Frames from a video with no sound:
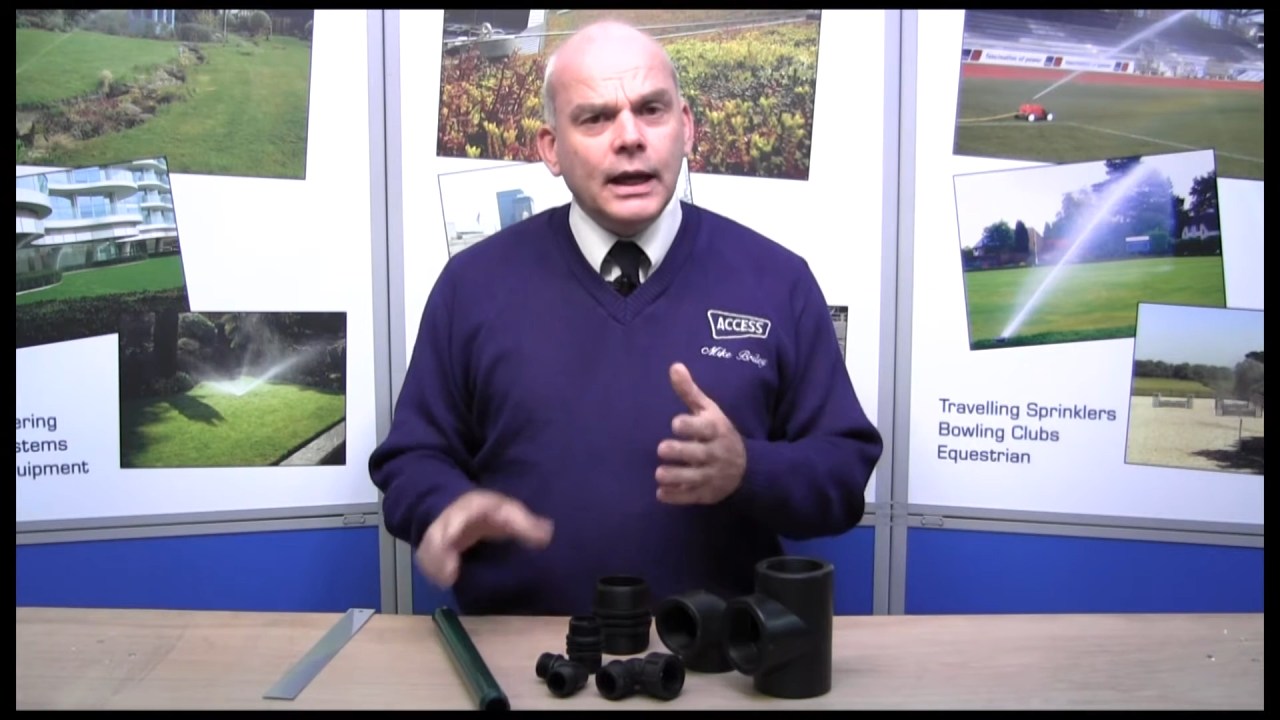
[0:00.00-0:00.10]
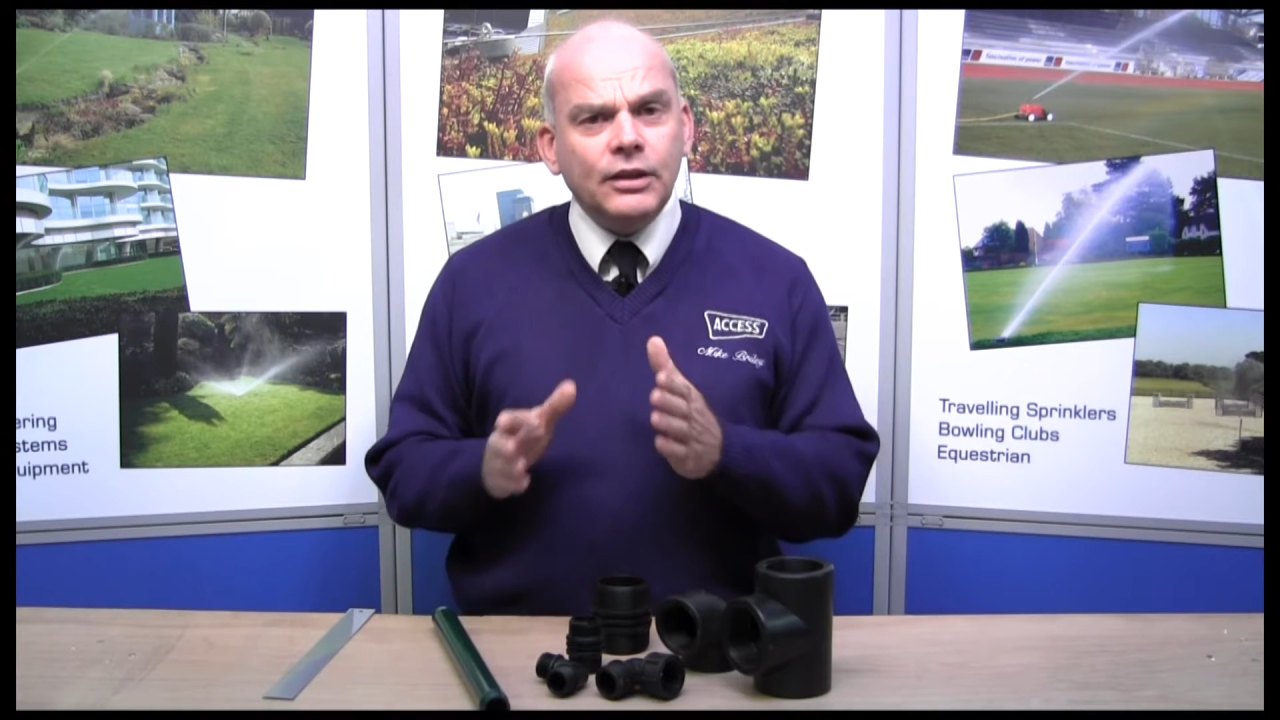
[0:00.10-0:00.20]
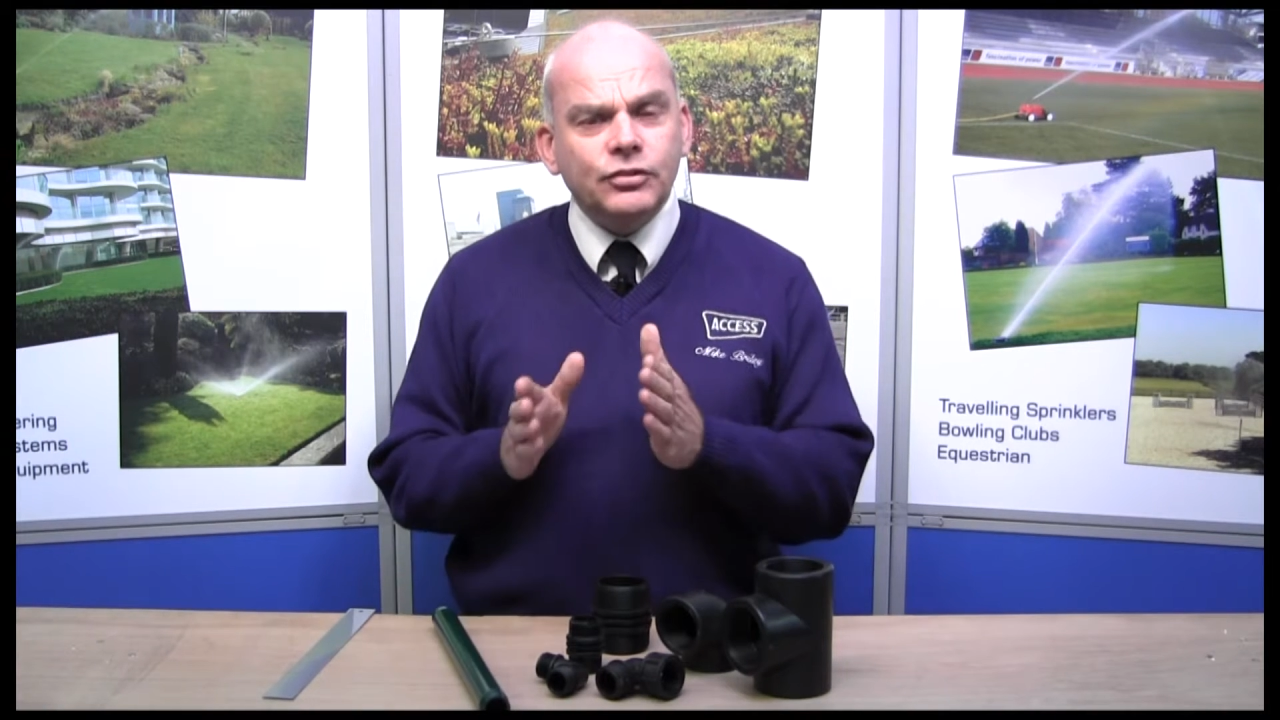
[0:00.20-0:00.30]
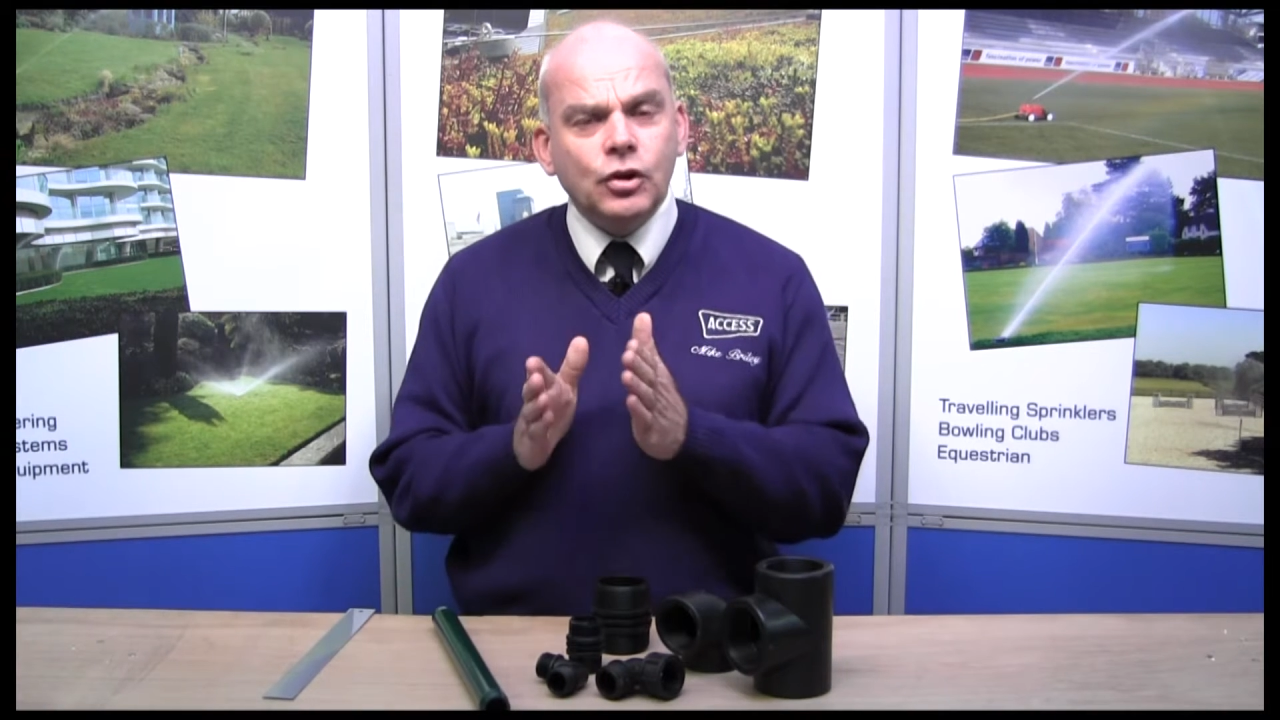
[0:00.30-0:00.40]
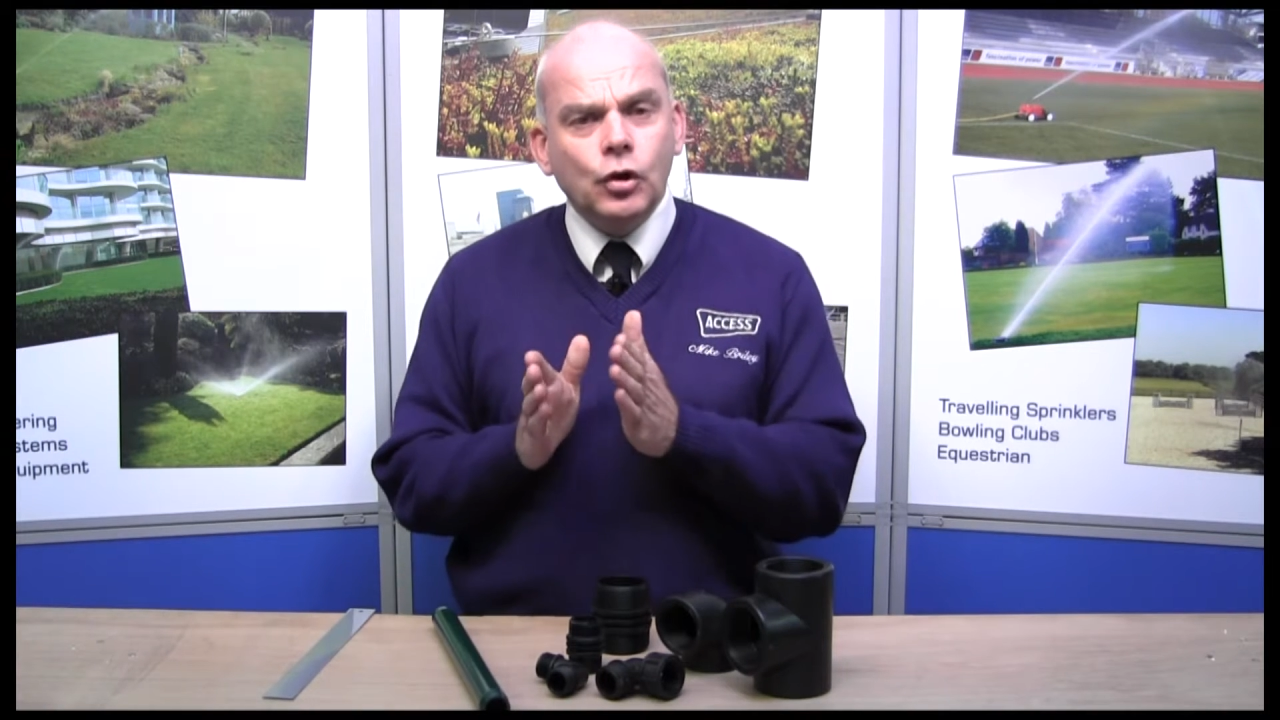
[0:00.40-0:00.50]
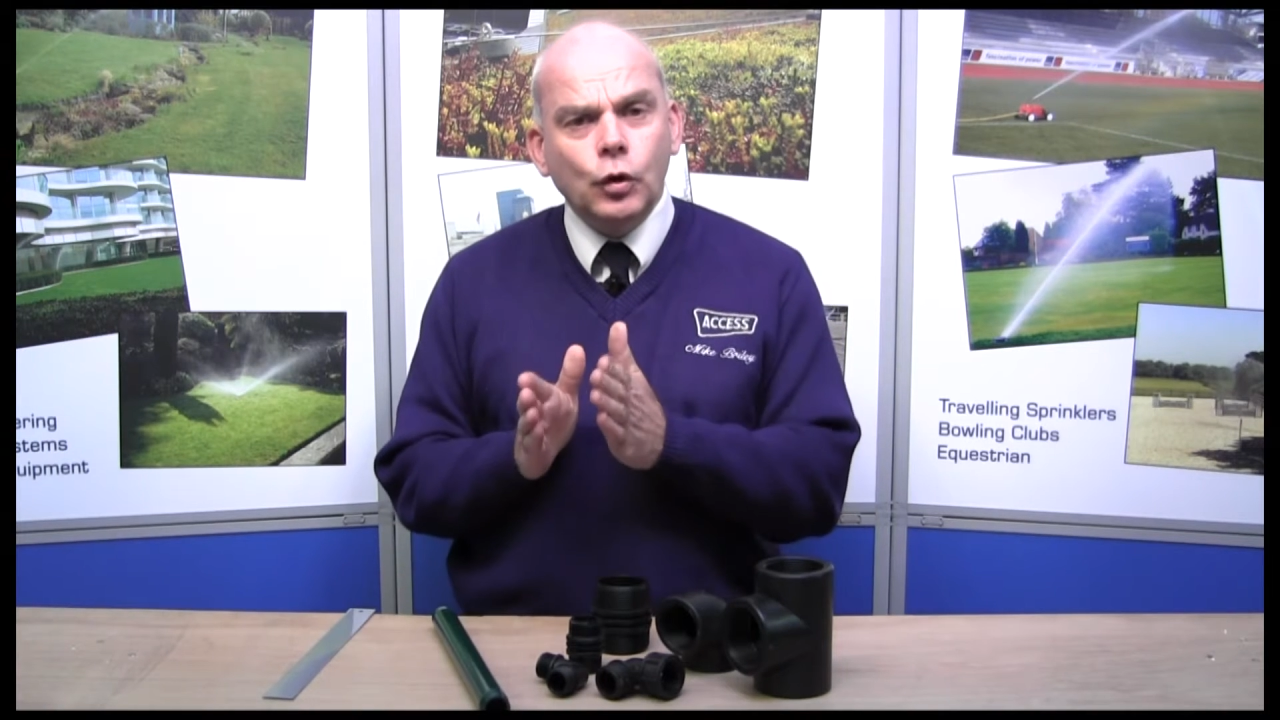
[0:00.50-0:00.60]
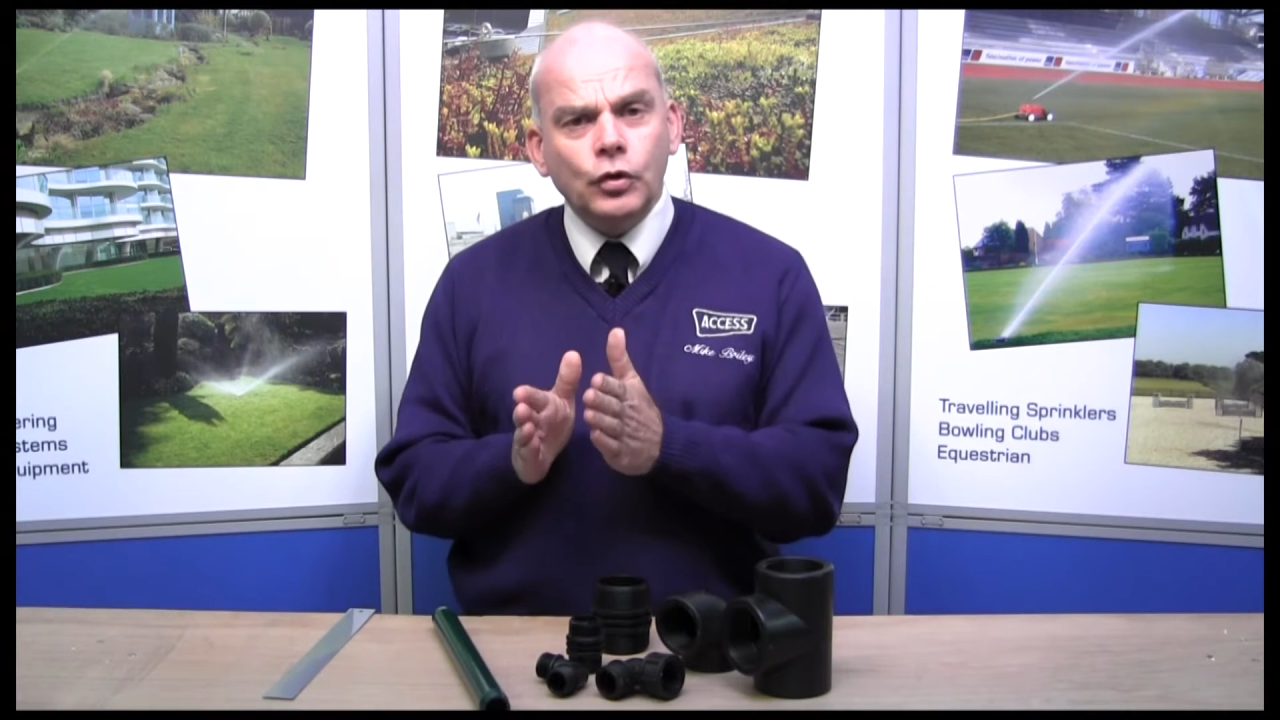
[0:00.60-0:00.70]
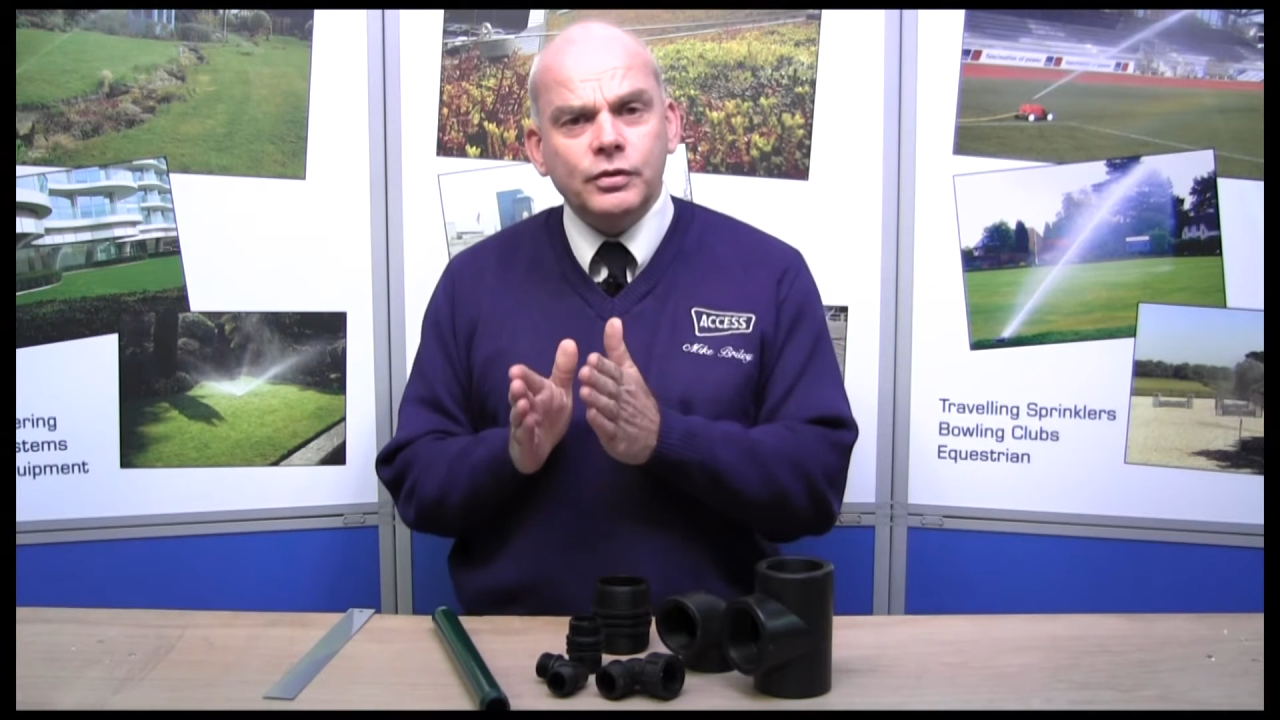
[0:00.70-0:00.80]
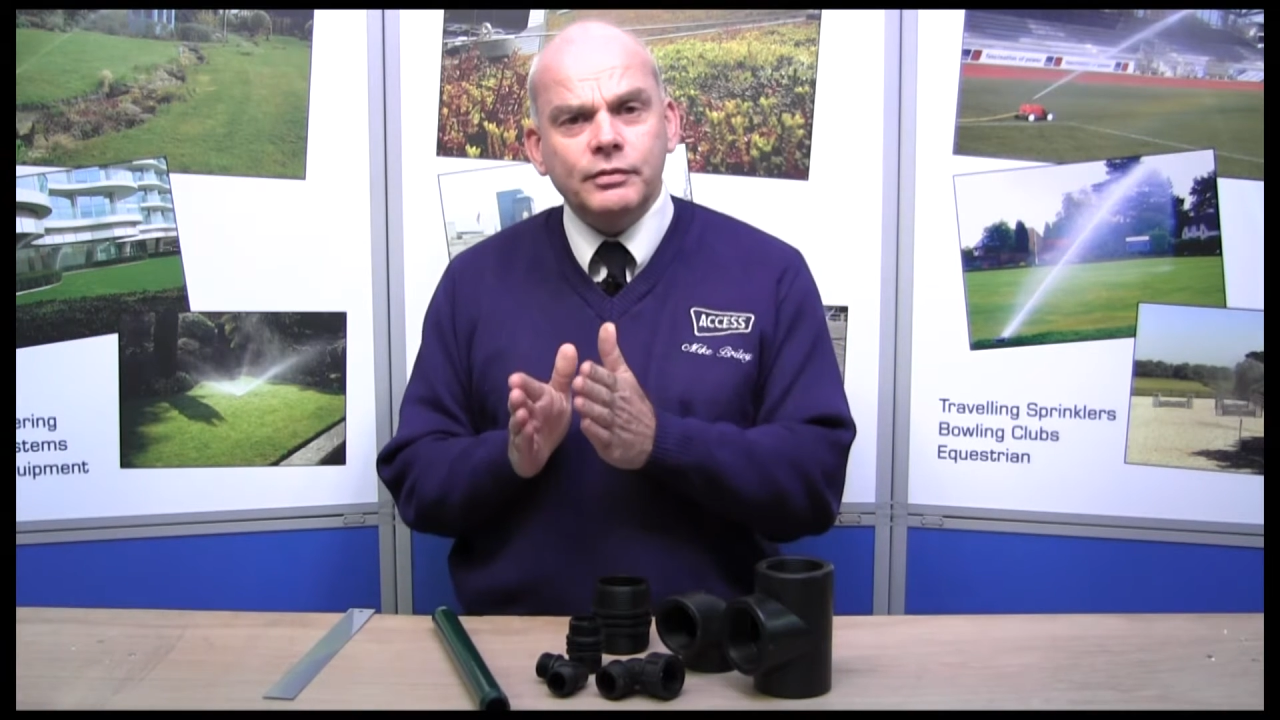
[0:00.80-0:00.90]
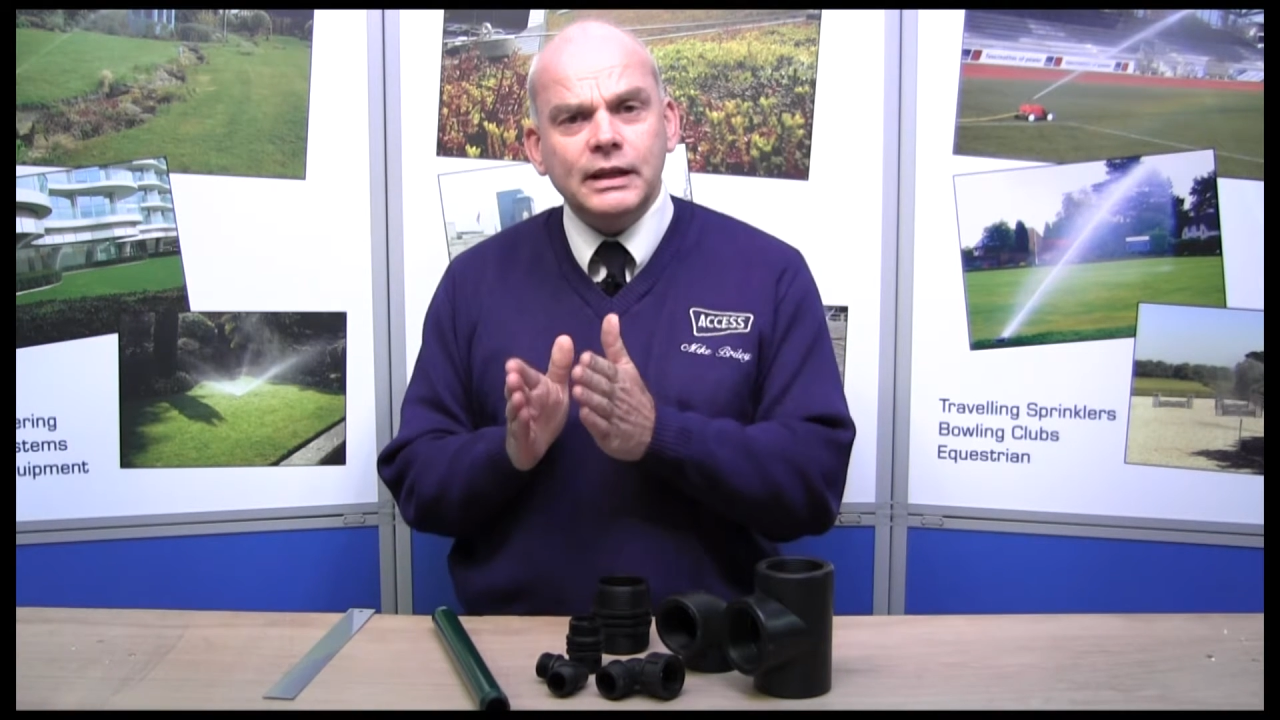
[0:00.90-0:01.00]
it's
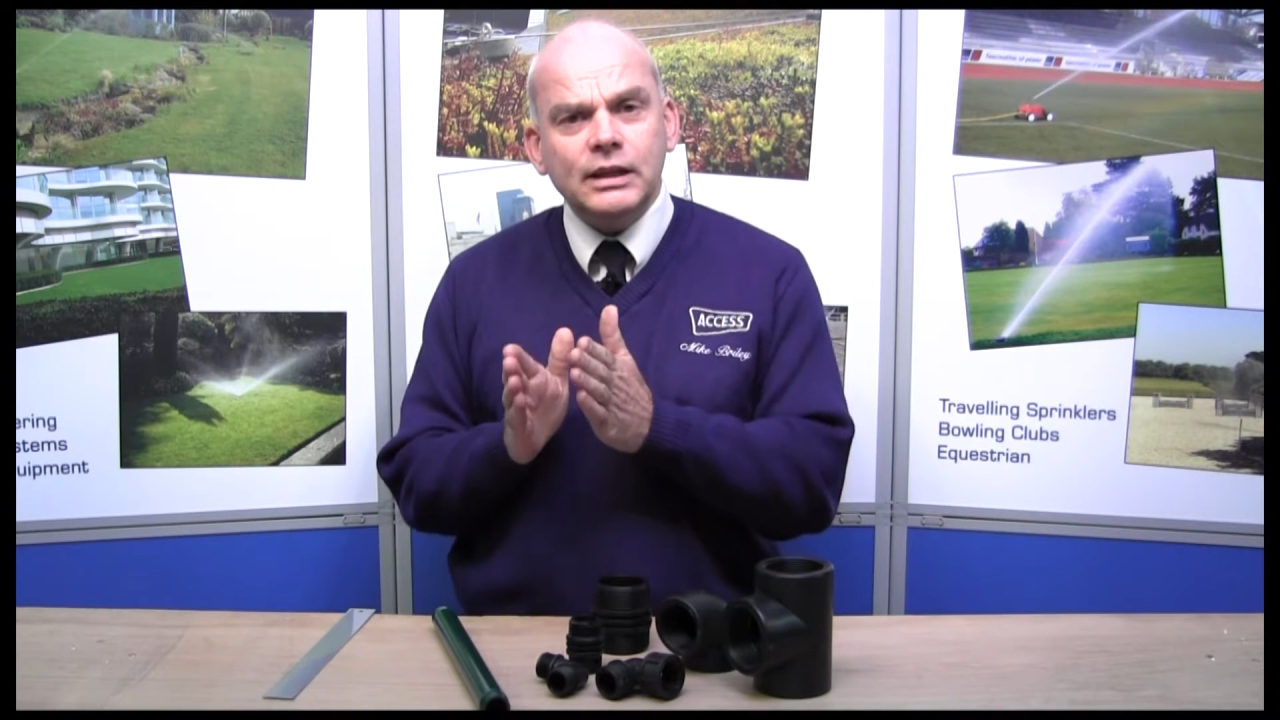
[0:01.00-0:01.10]
1/4 of an